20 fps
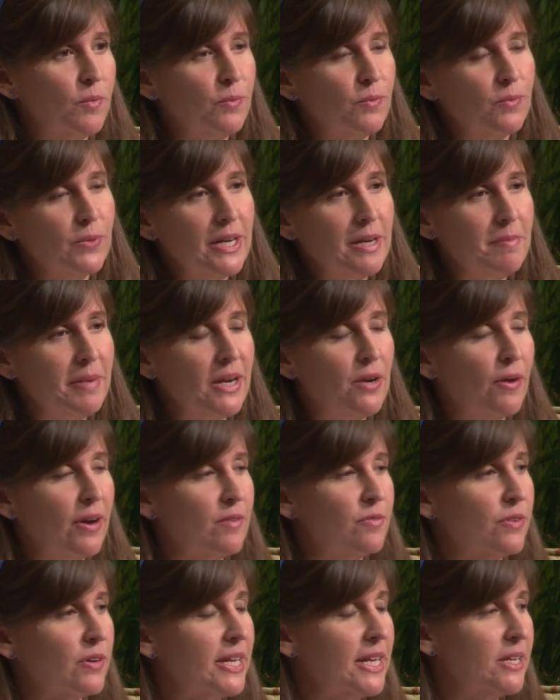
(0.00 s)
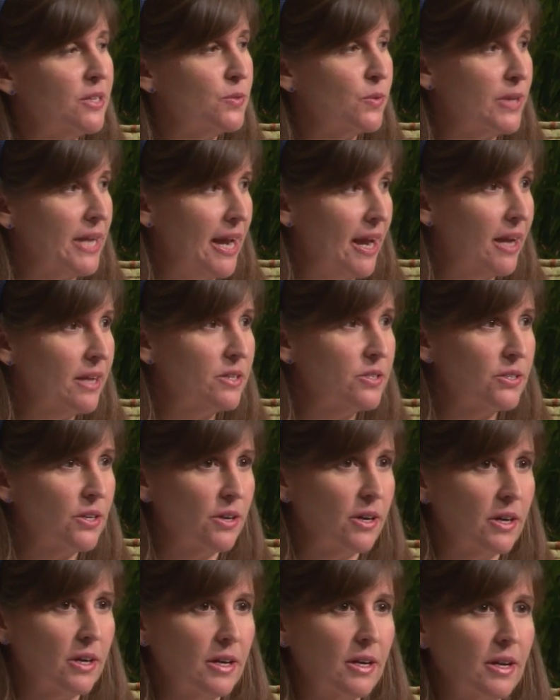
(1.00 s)
wouldn't it be great for kids with
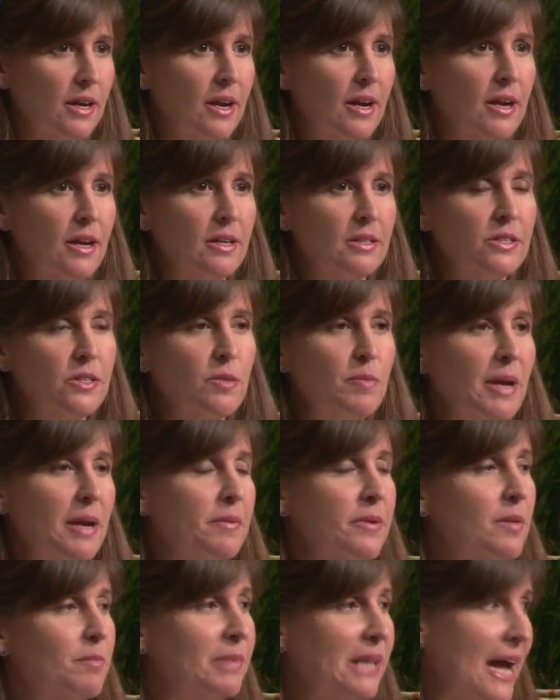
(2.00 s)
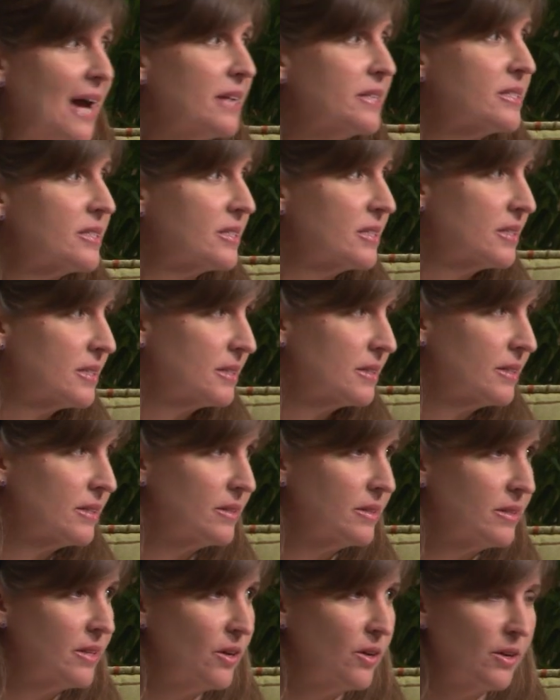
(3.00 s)
cancer to be able to blast
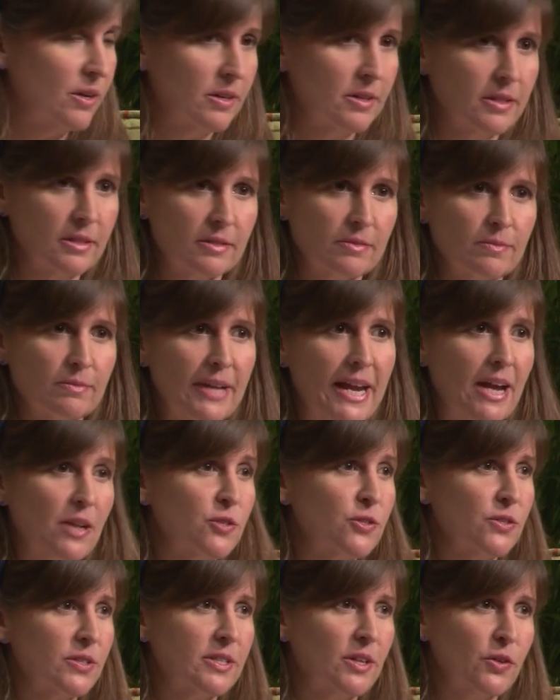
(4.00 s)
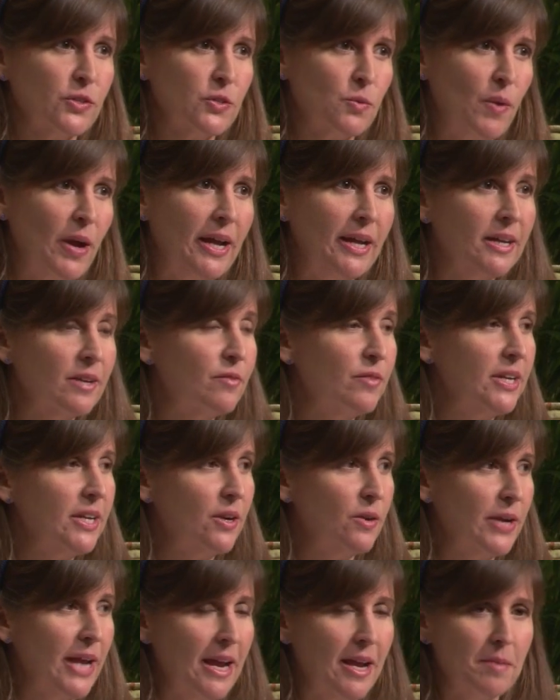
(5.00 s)
their cancer cells away in a
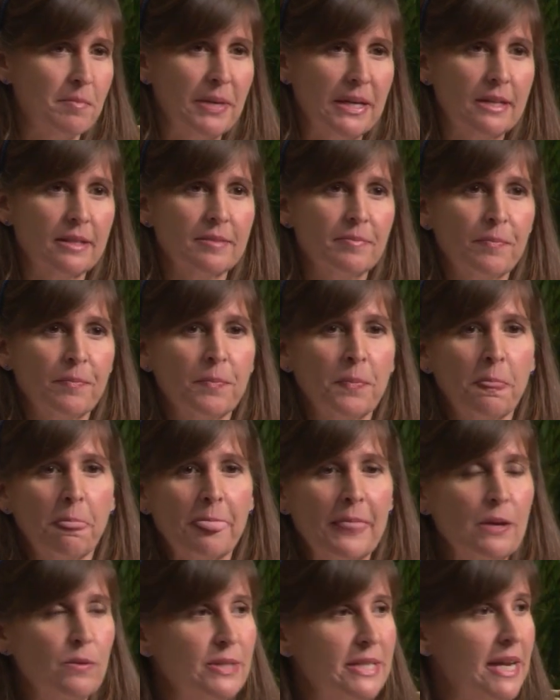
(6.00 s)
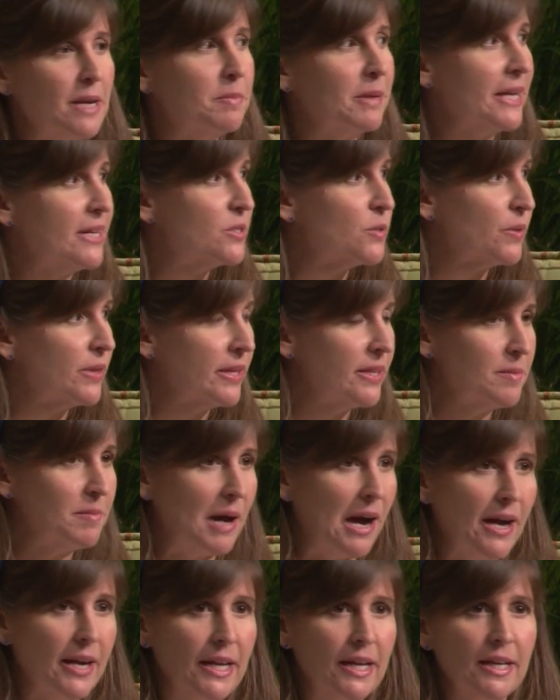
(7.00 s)
video game, and it would take place within the
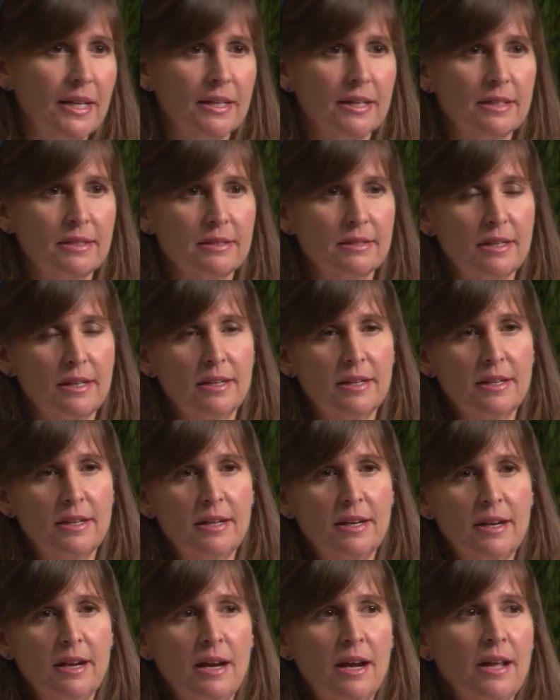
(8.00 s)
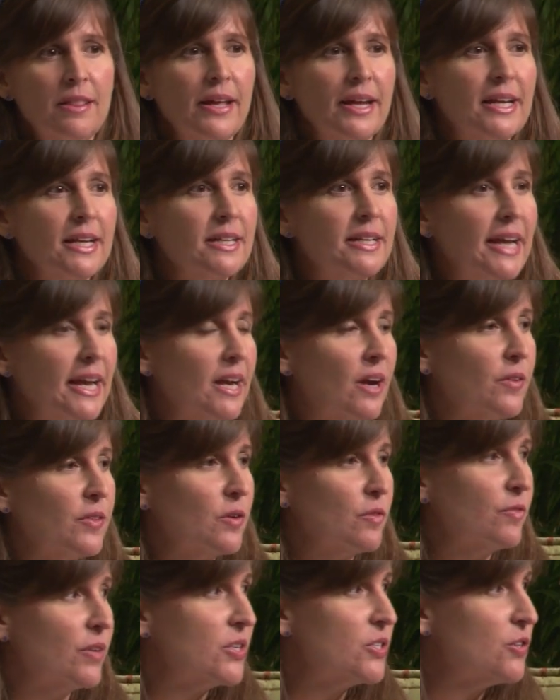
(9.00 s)
body, and they could get out
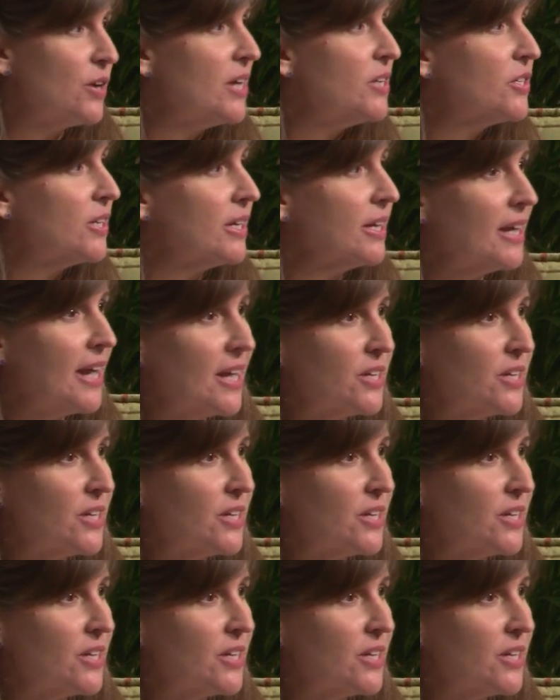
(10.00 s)
their frustration and